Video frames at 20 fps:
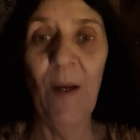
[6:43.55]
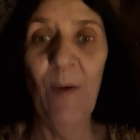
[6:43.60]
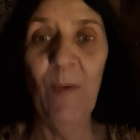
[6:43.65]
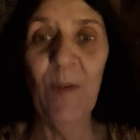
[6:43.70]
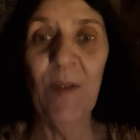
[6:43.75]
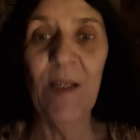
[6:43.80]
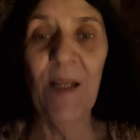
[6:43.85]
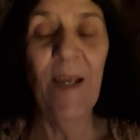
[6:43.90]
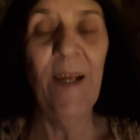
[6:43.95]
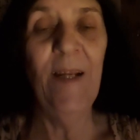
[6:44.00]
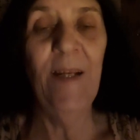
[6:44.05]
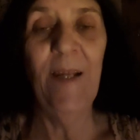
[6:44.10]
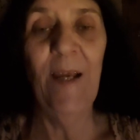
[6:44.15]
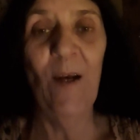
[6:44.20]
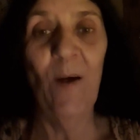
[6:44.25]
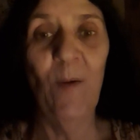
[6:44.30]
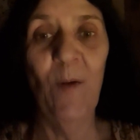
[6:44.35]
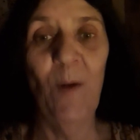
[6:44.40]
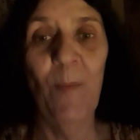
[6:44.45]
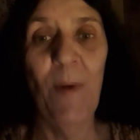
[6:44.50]
I was laying
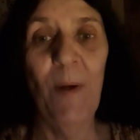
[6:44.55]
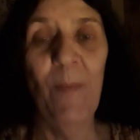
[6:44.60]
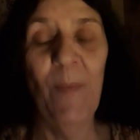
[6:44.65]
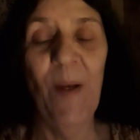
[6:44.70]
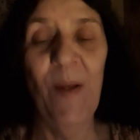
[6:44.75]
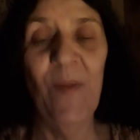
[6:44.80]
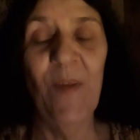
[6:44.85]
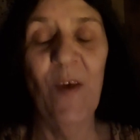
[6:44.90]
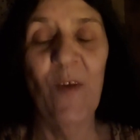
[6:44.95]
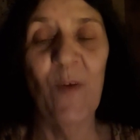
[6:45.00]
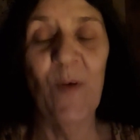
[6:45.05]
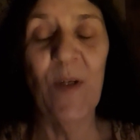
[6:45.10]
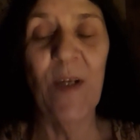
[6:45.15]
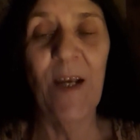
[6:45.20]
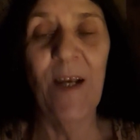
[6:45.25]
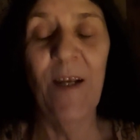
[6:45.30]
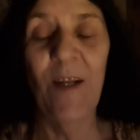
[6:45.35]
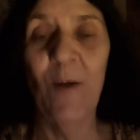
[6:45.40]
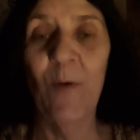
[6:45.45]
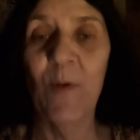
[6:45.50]
down on my bed the other
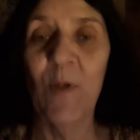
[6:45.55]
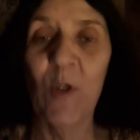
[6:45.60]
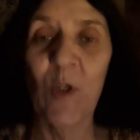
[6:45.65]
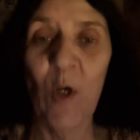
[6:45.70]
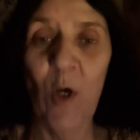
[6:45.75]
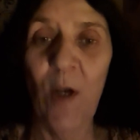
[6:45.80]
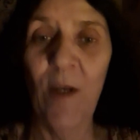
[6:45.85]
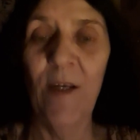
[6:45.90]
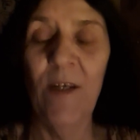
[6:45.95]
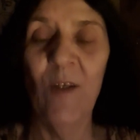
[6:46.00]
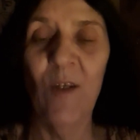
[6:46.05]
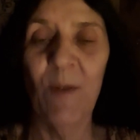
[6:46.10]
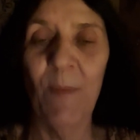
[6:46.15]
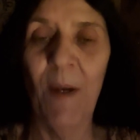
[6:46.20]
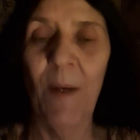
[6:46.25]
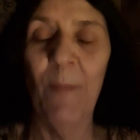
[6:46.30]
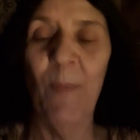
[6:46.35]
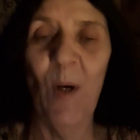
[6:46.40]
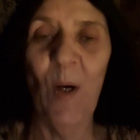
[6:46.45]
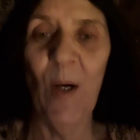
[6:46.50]
day and I was talking to
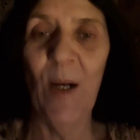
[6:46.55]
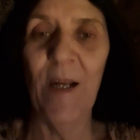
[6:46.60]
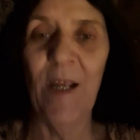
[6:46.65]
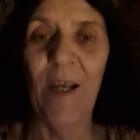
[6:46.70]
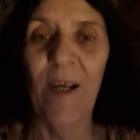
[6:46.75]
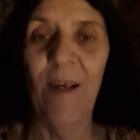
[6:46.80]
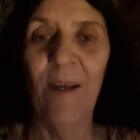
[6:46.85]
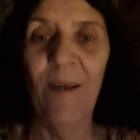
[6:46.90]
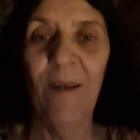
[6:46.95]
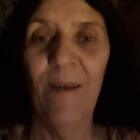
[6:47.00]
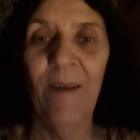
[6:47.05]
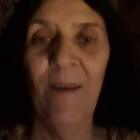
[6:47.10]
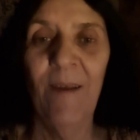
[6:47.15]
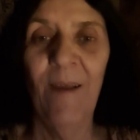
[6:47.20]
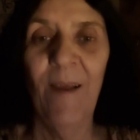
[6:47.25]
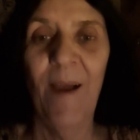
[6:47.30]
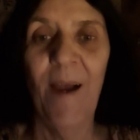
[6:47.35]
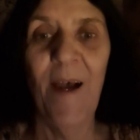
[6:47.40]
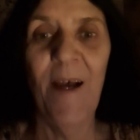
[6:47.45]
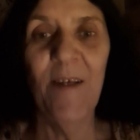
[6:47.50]
my body,
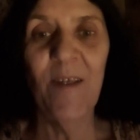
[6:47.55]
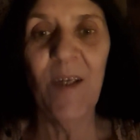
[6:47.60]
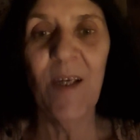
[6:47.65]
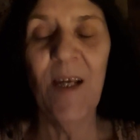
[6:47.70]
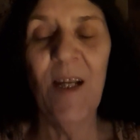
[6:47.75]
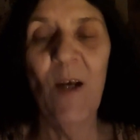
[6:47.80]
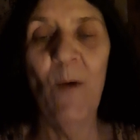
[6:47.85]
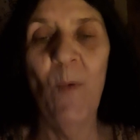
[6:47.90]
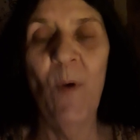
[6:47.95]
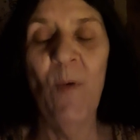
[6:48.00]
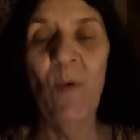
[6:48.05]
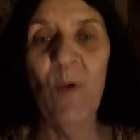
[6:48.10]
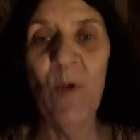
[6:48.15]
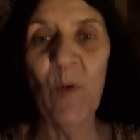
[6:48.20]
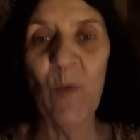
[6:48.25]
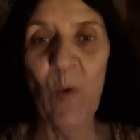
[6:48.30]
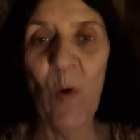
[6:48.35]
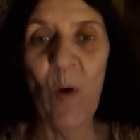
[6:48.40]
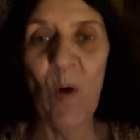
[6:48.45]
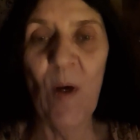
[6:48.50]
asking it what
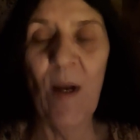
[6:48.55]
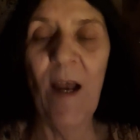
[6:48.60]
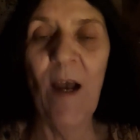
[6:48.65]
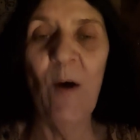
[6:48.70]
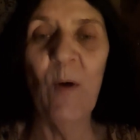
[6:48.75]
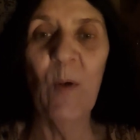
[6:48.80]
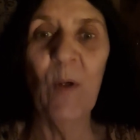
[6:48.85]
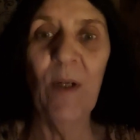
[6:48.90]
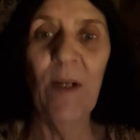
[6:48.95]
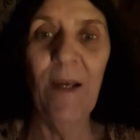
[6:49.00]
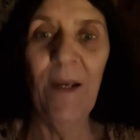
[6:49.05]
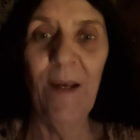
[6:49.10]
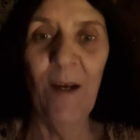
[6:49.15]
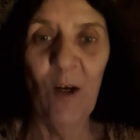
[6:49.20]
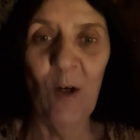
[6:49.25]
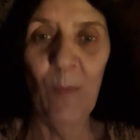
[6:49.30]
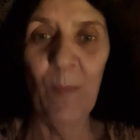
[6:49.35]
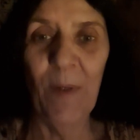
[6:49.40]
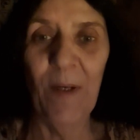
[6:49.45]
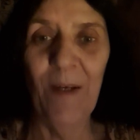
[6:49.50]
was wrong, how could I
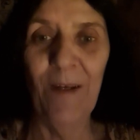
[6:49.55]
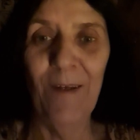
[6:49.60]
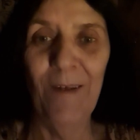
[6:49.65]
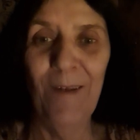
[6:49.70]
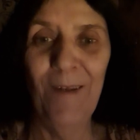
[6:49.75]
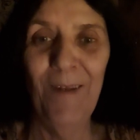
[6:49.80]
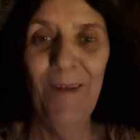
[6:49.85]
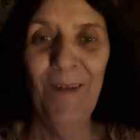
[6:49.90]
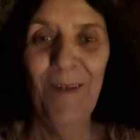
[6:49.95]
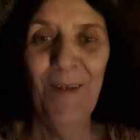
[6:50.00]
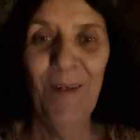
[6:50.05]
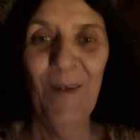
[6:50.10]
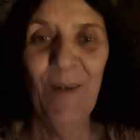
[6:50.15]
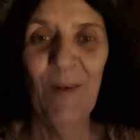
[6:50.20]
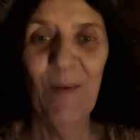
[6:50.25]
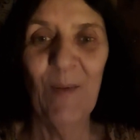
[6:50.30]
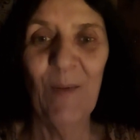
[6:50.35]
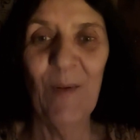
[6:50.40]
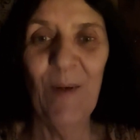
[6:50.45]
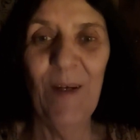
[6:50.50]
help it,
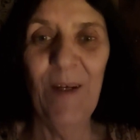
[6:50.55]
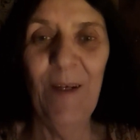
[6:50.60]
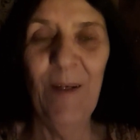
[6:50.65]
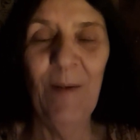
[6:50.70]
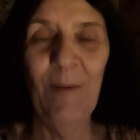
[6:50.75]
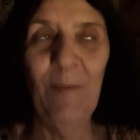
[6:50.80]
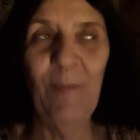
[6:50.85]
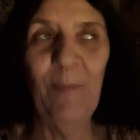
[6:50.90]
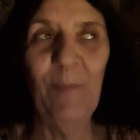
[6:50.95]
right?